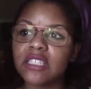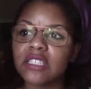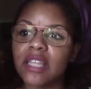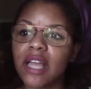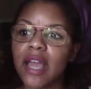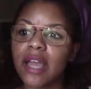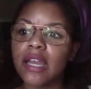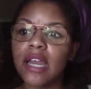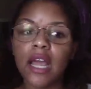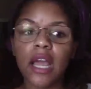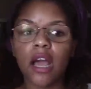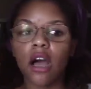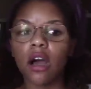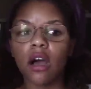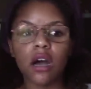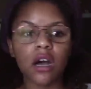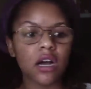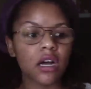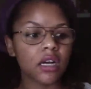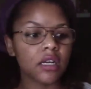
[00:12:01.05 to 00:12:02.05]
that
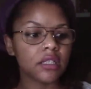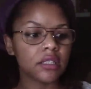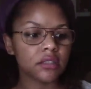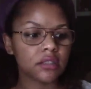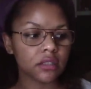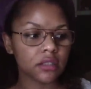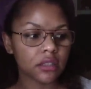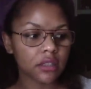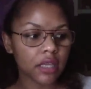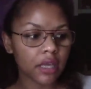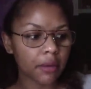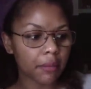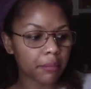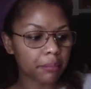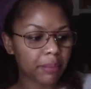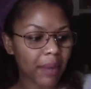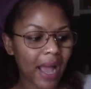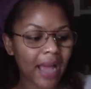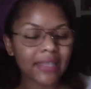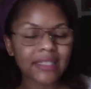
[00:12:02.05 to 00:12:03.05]

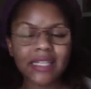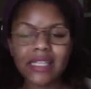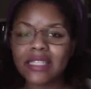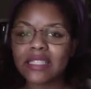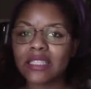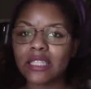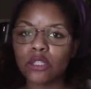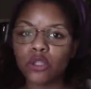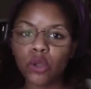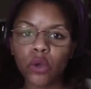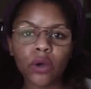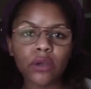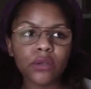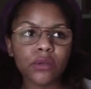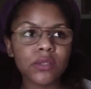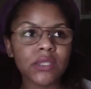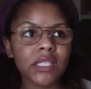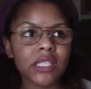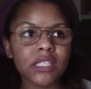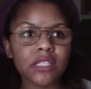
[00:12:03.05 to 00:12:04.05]
Bonnie's
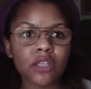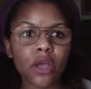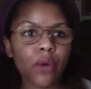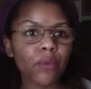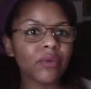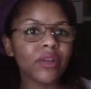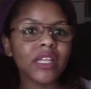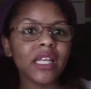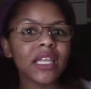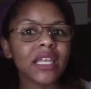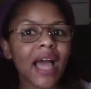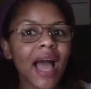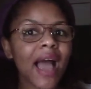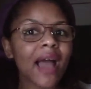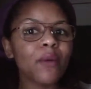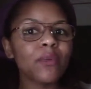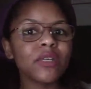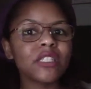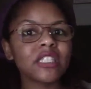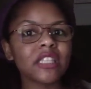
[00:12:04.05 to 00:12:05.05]
loyalties don't really
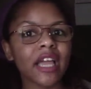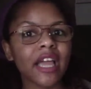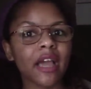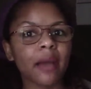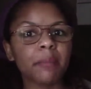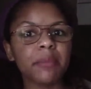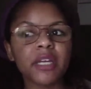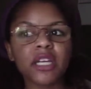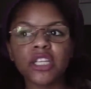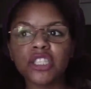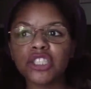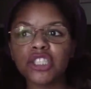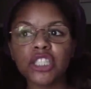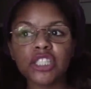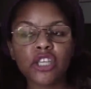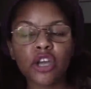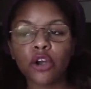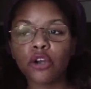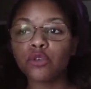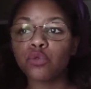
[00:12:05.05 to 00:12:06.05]
lie with Sam, because she
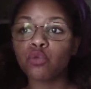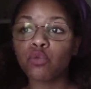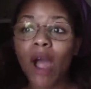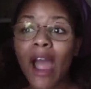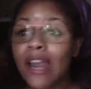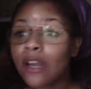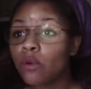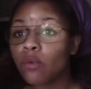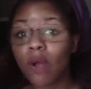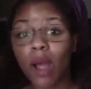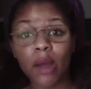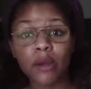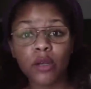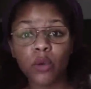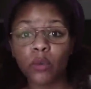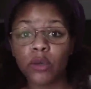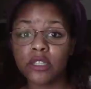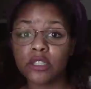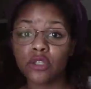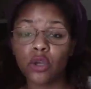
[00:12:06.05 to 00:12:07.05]
turned right around
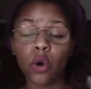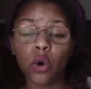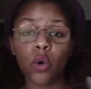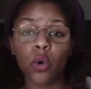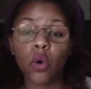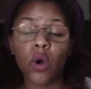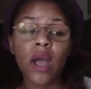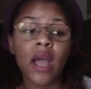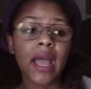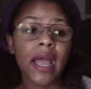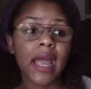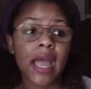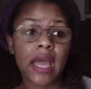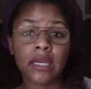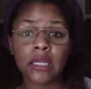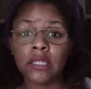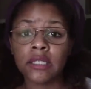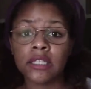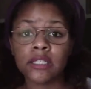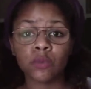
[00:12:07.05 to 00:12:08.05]
and went told
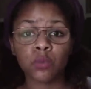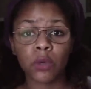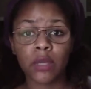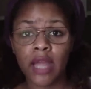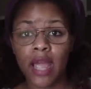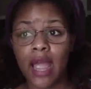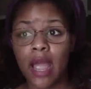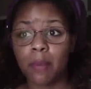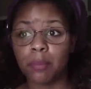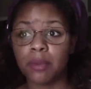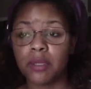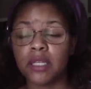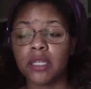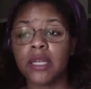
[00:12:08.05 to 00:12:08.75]
Annalise what happened.